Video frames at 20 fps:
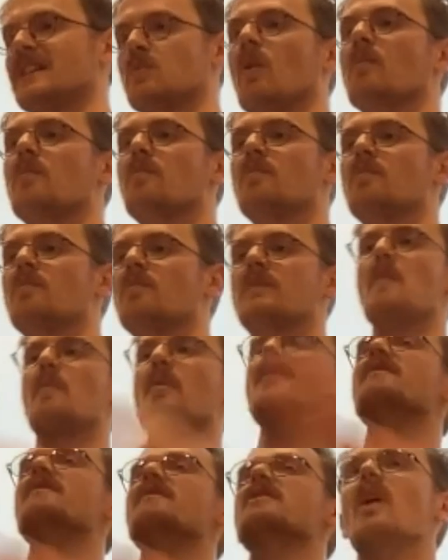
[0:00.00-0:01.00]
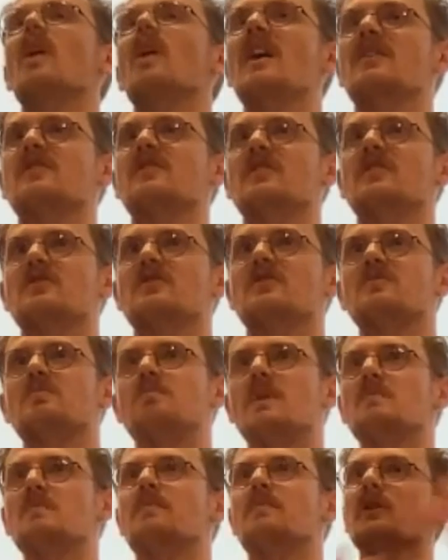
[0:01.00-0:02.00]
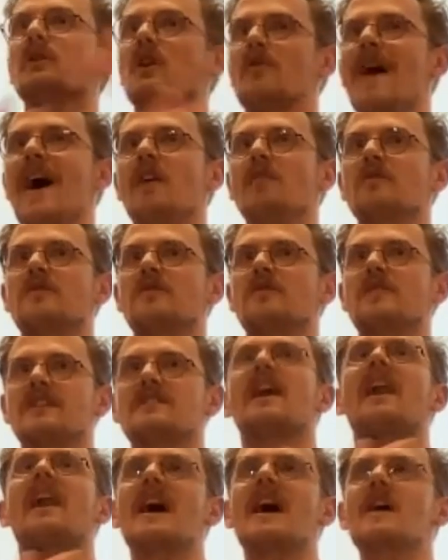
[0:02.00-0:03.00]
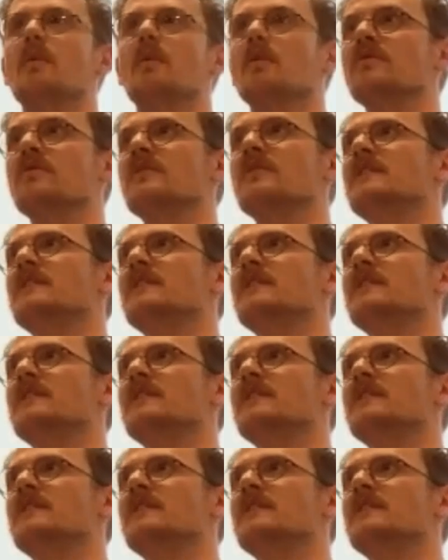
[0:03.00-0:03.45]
that's what the previous work that's been built around this claim of